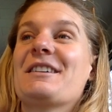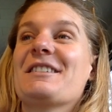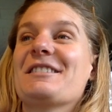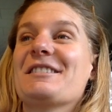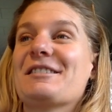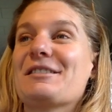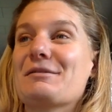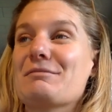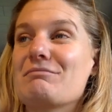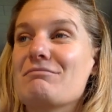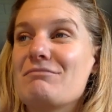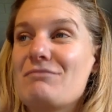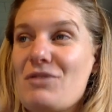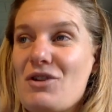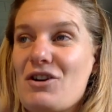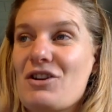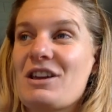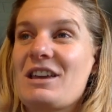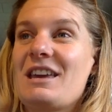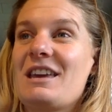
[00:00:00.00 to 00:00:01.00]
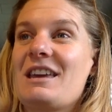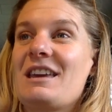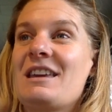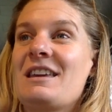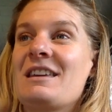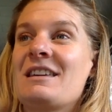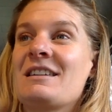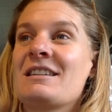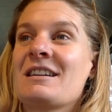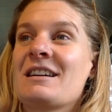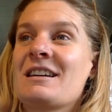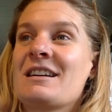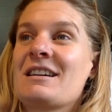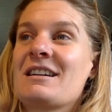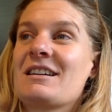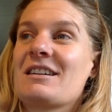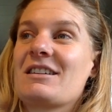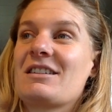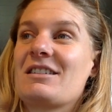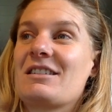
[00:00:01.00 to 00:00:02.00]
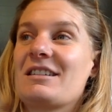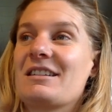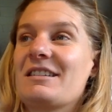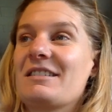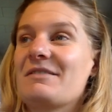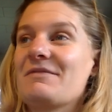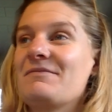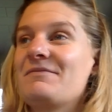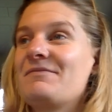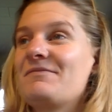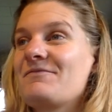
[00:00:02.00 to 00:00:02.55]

some murky, kind of